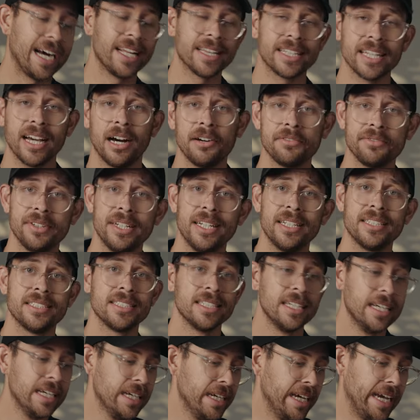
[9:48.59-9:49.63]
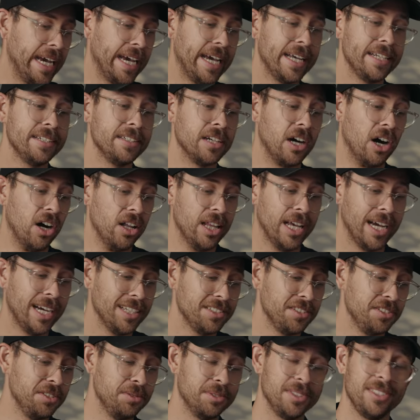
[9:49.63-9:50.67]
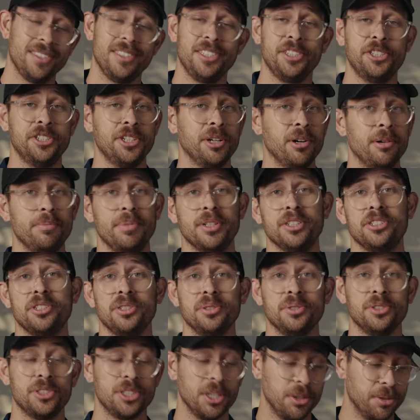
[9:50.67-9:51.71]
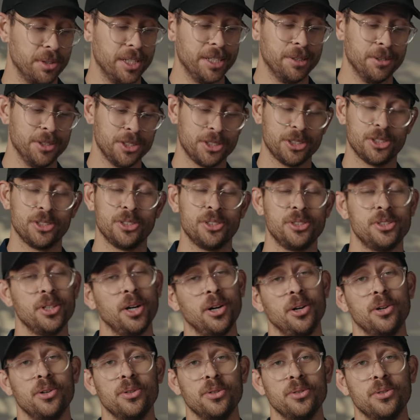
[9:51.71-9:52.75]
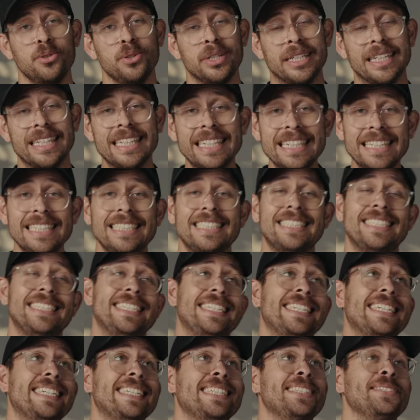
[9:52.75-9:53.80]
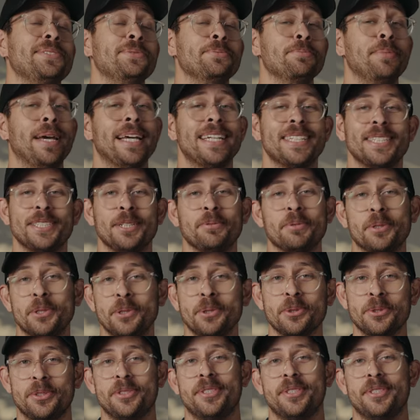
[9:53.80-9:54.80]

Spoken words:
had the outfits, and all I had to do was literally show up and shoot. So it was so easy to make some cool